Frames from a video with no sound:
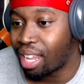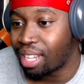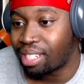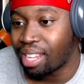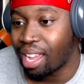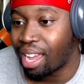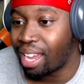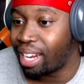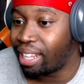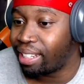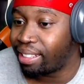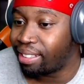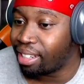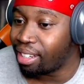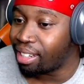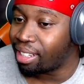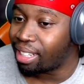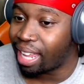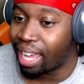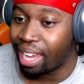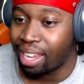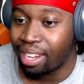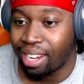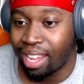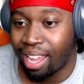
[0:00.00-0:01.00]
how they look
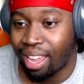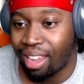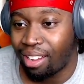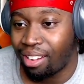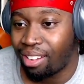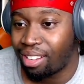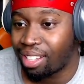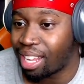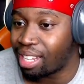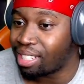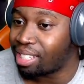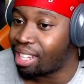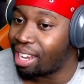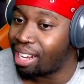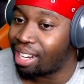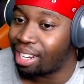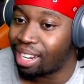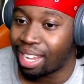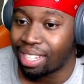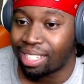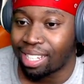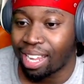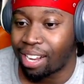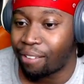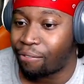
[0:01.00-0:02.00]
like now. That's
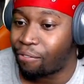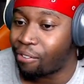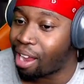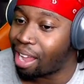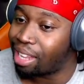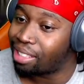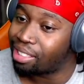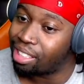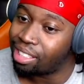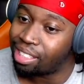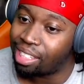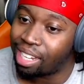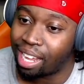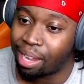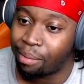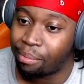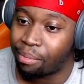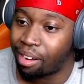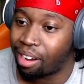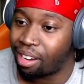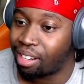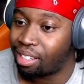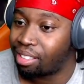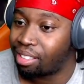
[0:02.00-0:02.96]
how the fries look like, bro.